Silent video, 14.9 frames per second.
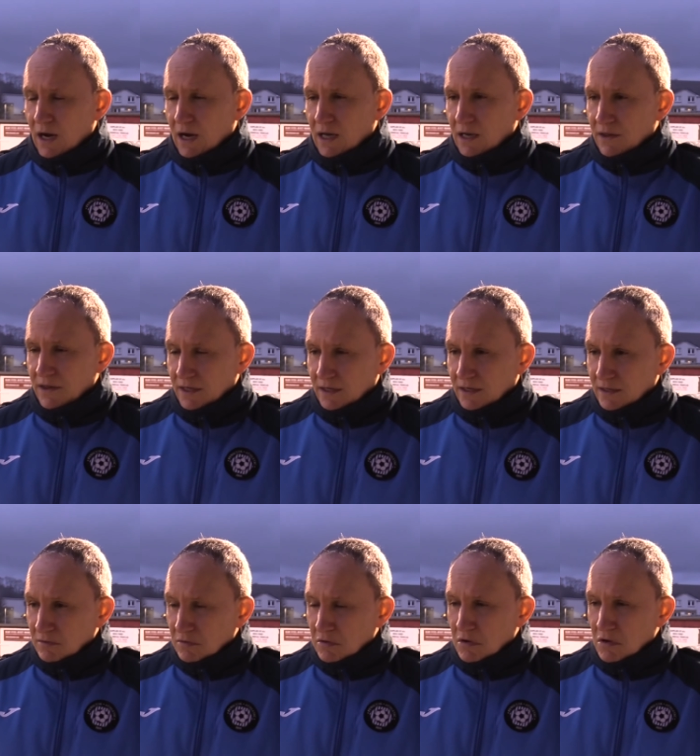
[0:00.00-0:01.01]
And I think
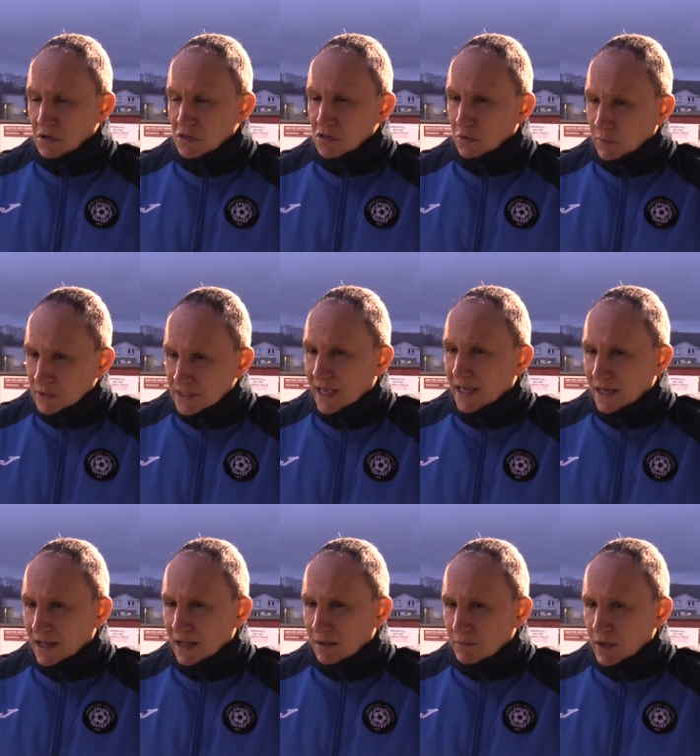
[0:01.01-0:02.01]
there wasn't any of
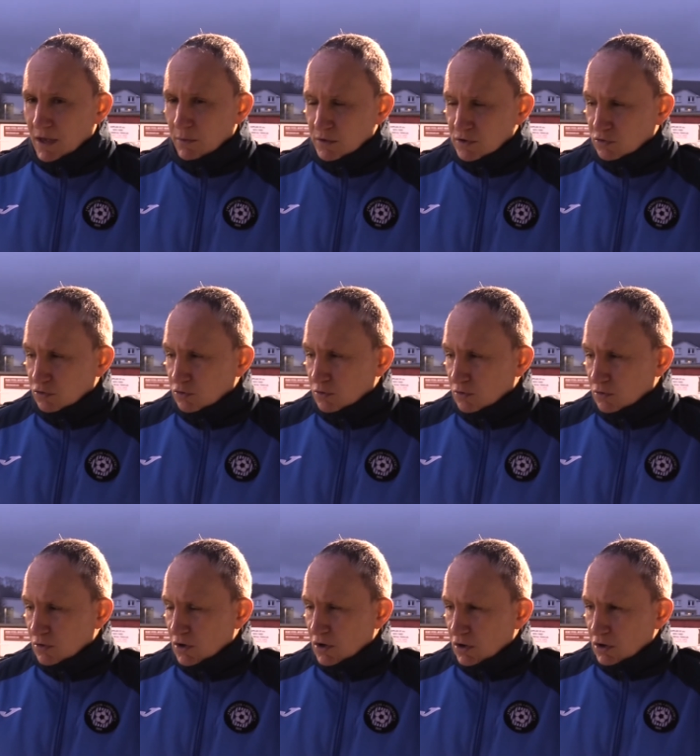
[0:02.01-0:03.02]
that. It was
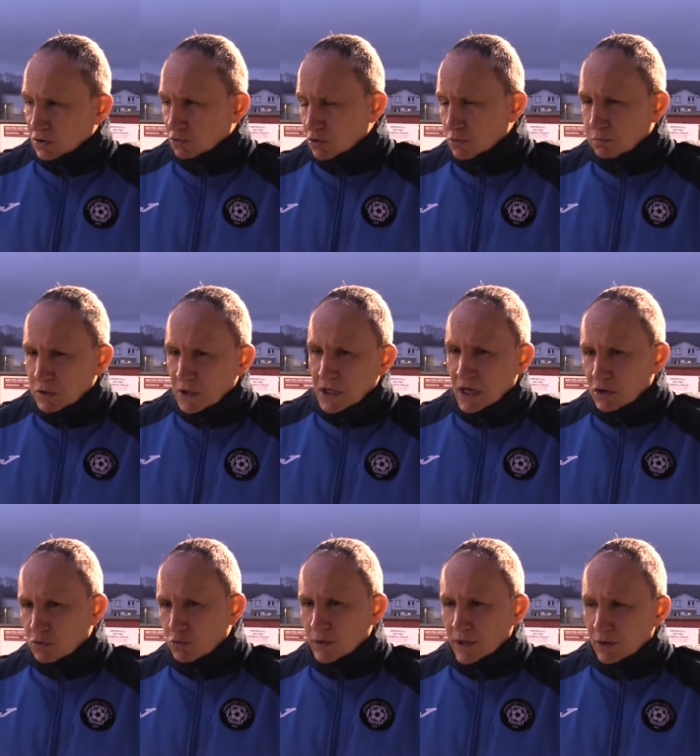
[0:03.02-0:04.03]
too, go and play, get a
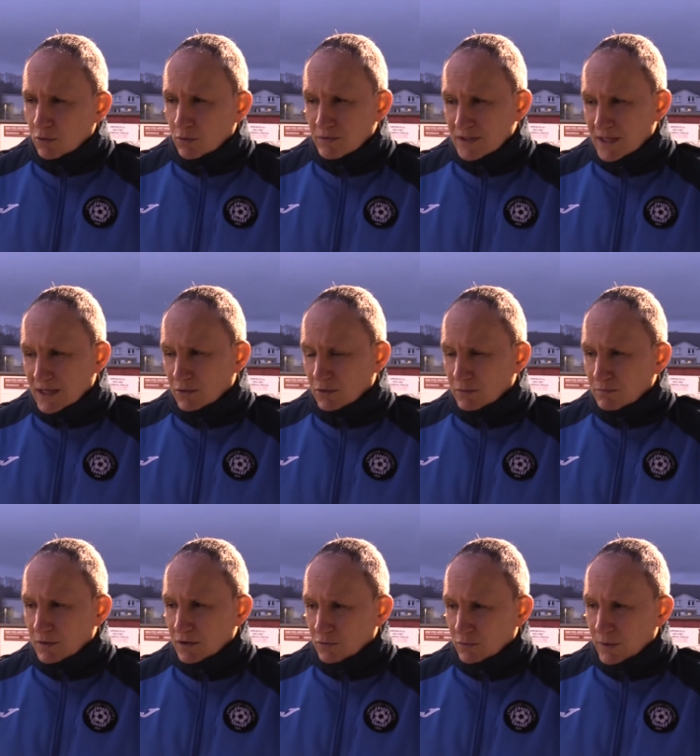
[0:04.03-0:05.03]
goal. So we went,
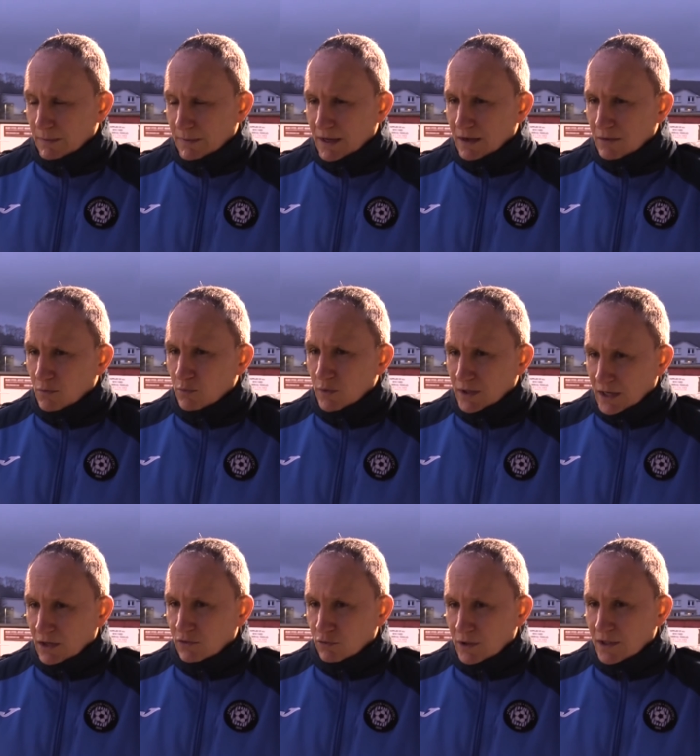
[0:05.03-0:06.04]
I don't remember that. We're
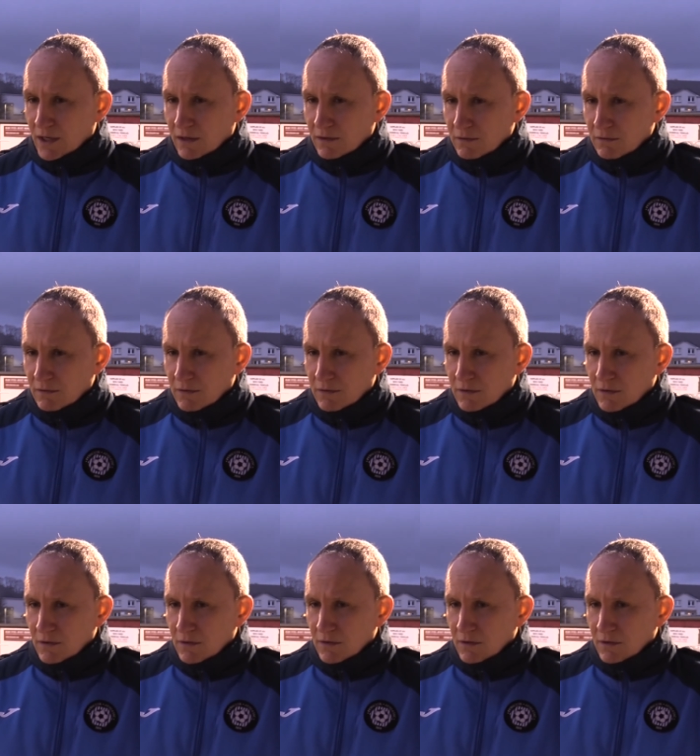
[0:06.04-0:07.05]
going to do anything.
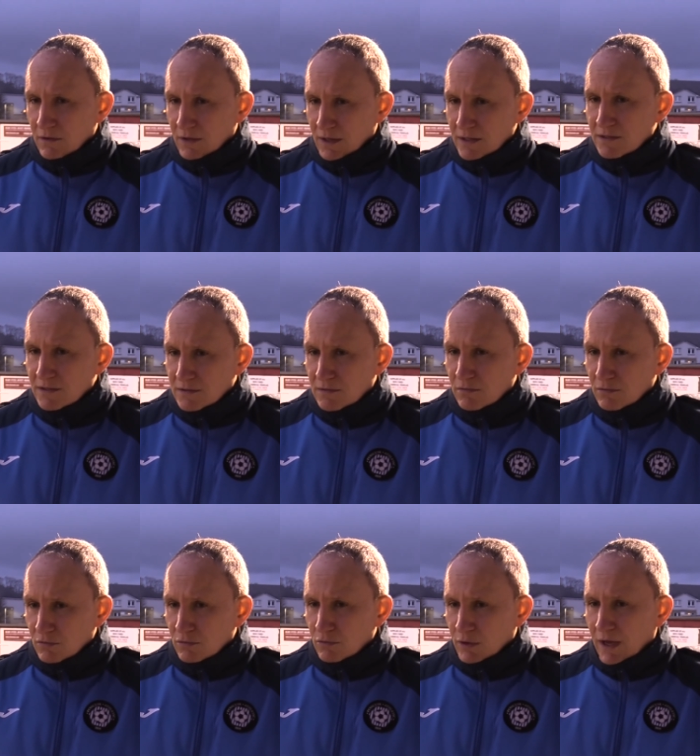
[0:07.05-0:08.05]
Let's
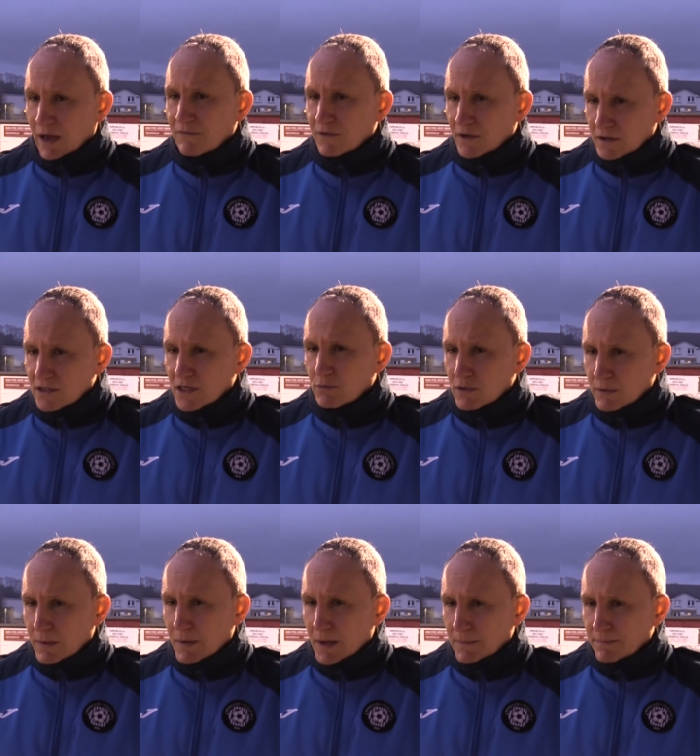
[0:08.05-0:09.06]
look after ourselves a
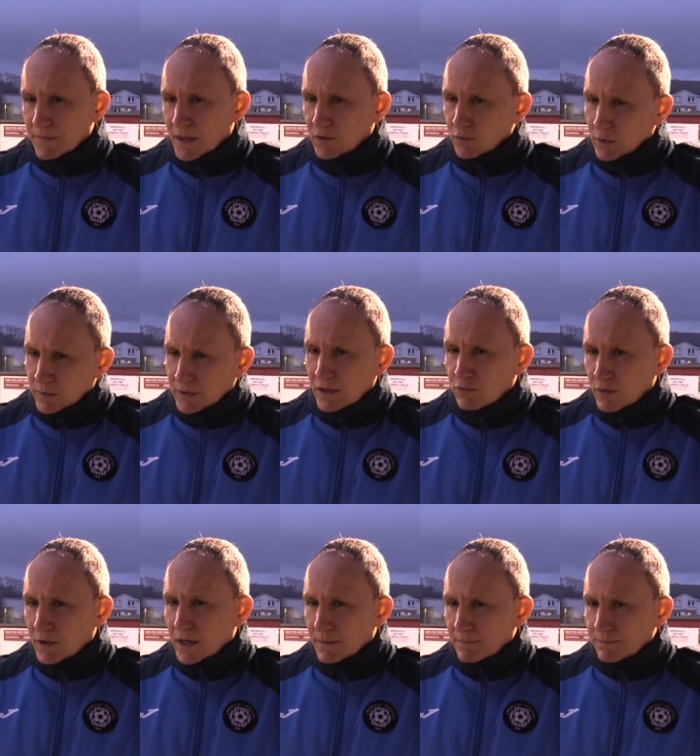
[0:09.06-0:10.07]
little bit. And I don't know if we did do
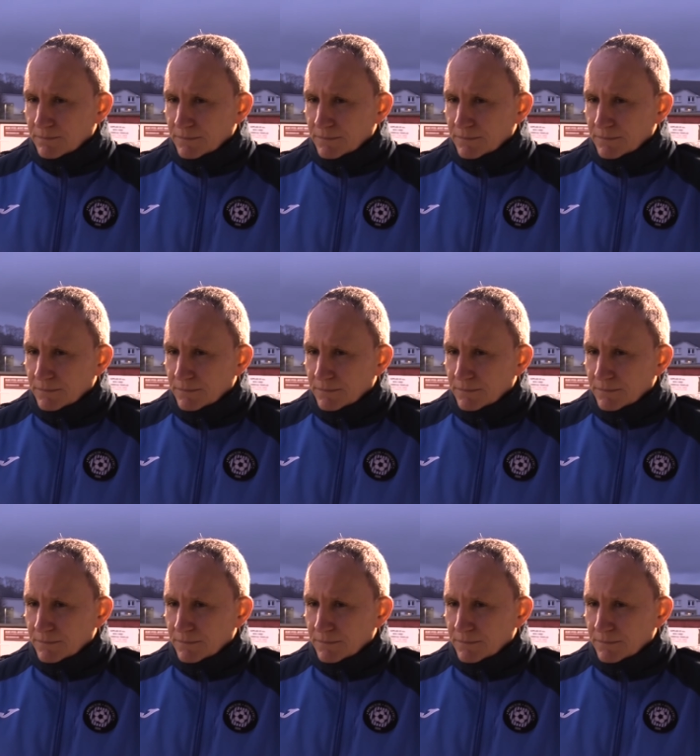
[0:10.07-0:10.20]
that.